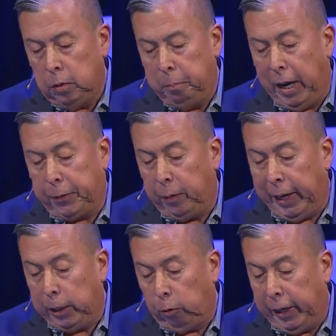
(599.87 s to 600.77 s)
Matthew
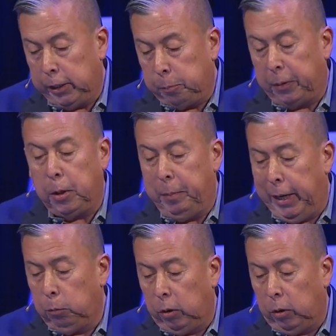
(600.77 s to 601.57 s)
eight reads, "But the men